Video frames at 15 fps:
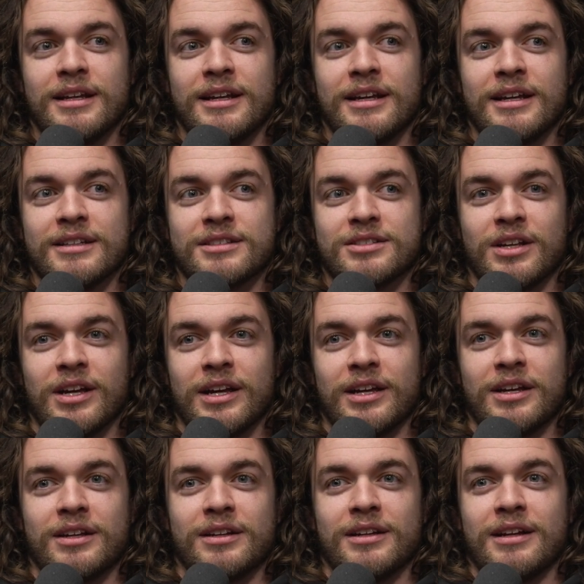it's
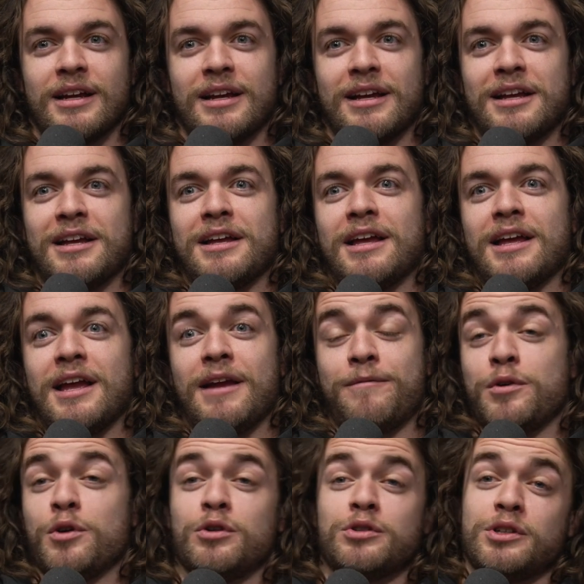like, if
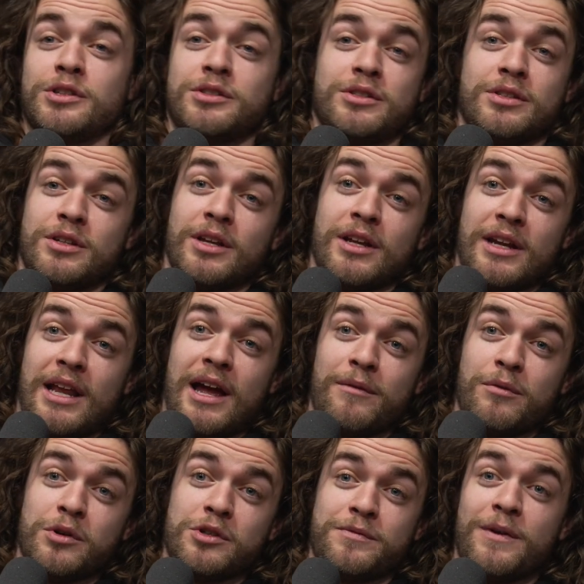you're just an
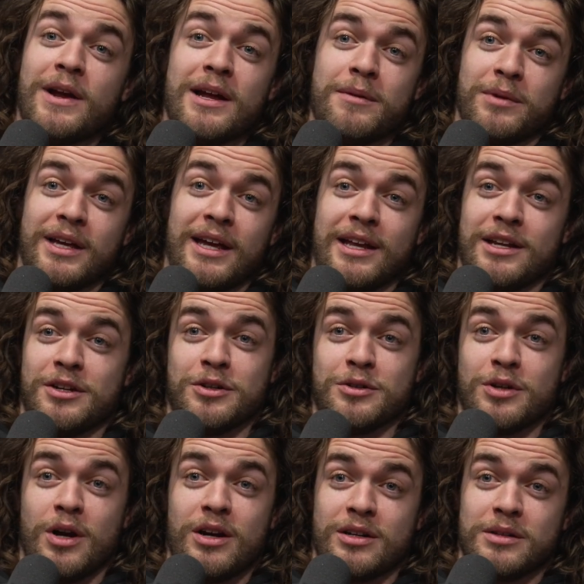average family and your
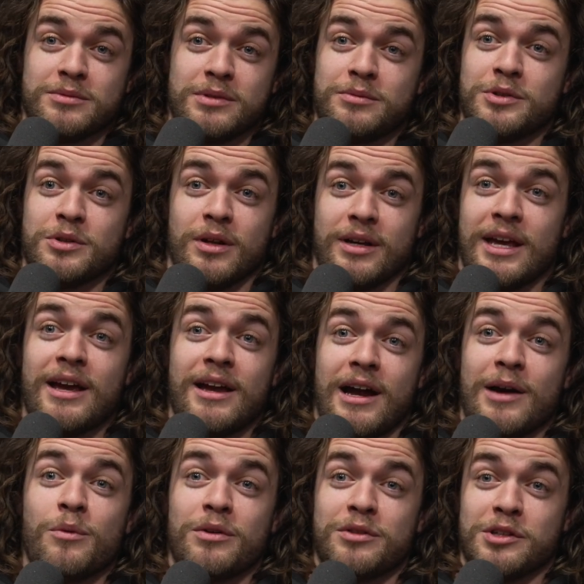daughter comes up to you like, hey, I
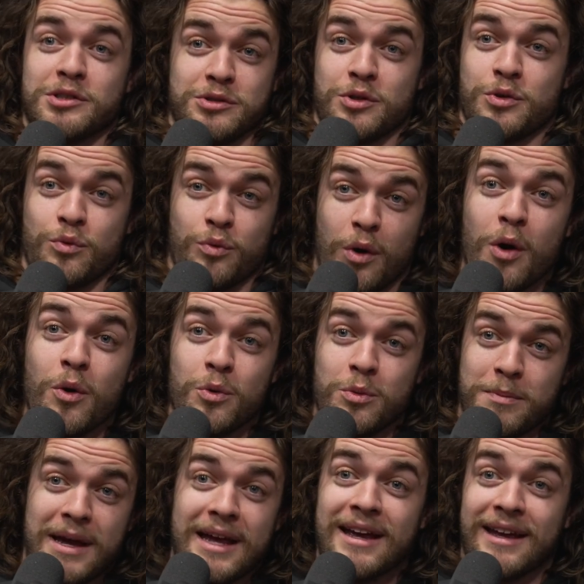want this grown
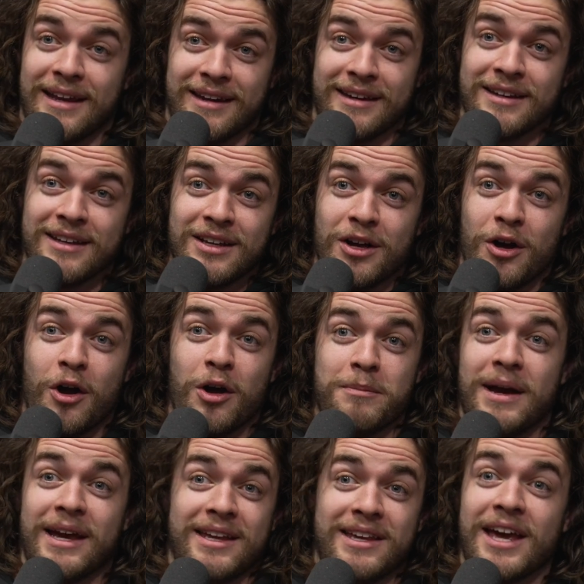man on
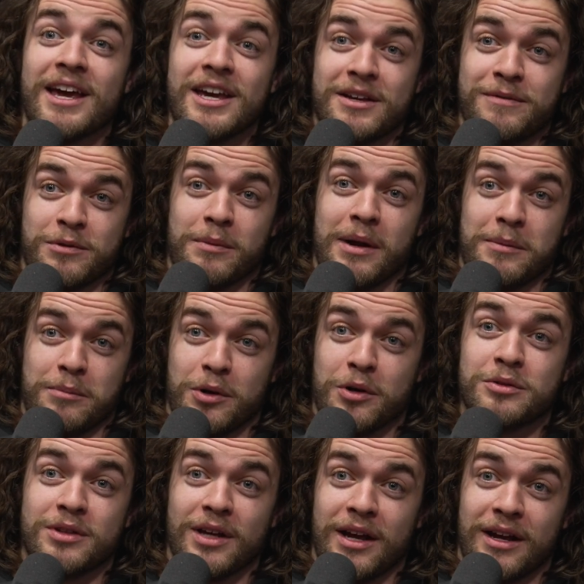my cake for my
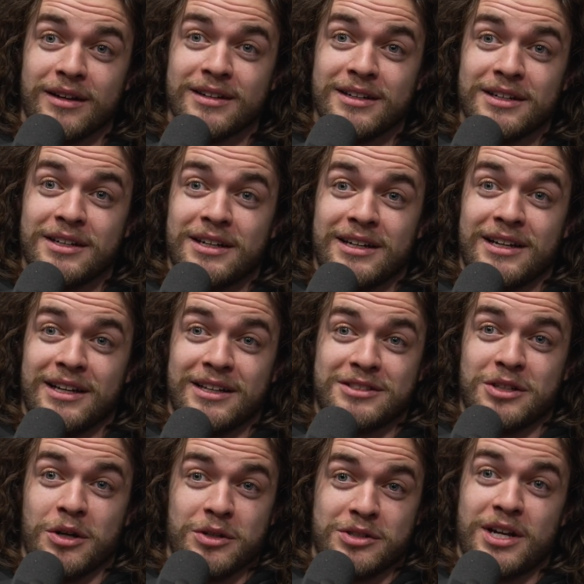birthday. Yeah. And
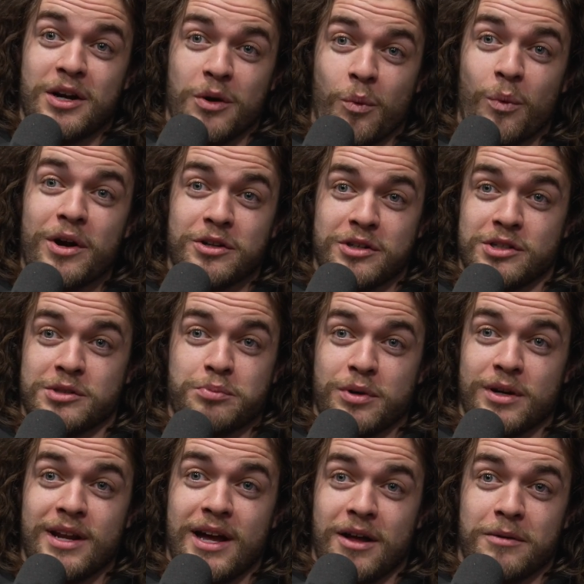so it's kind of weird to just
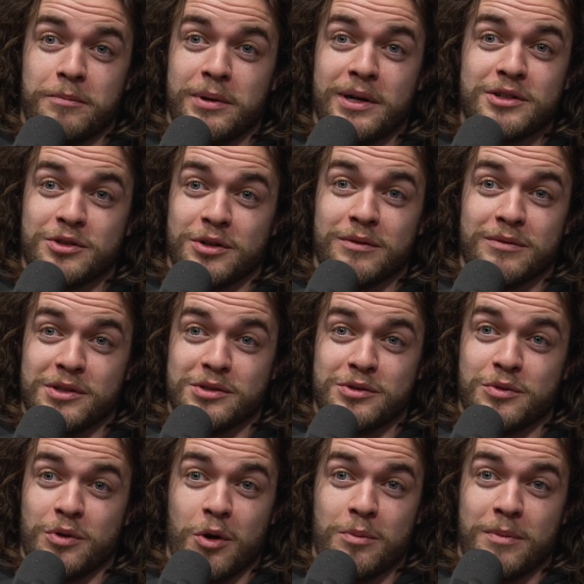print out a picture of this
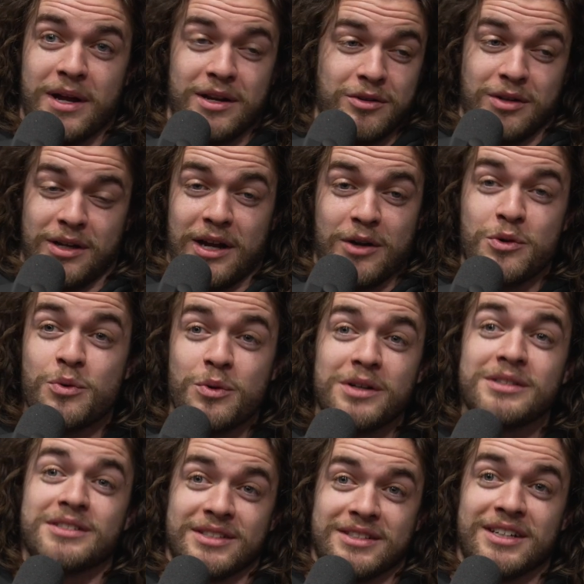grown man. You're like, who
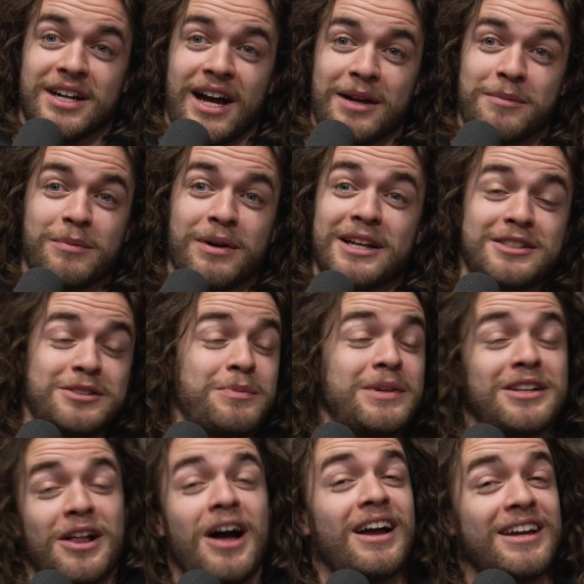is this guy? But it'd be
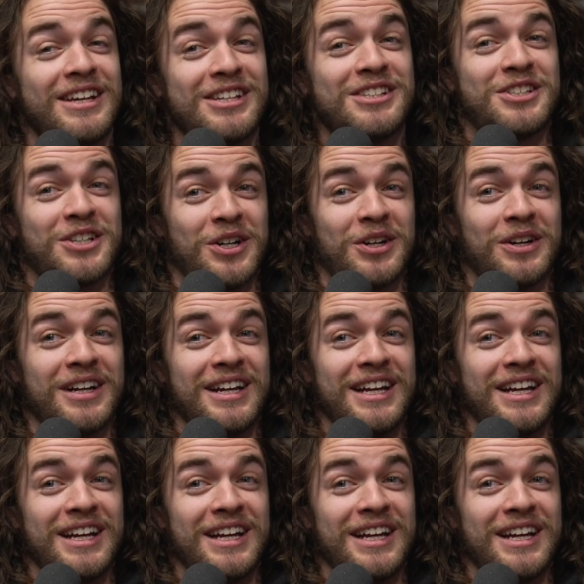a lot easier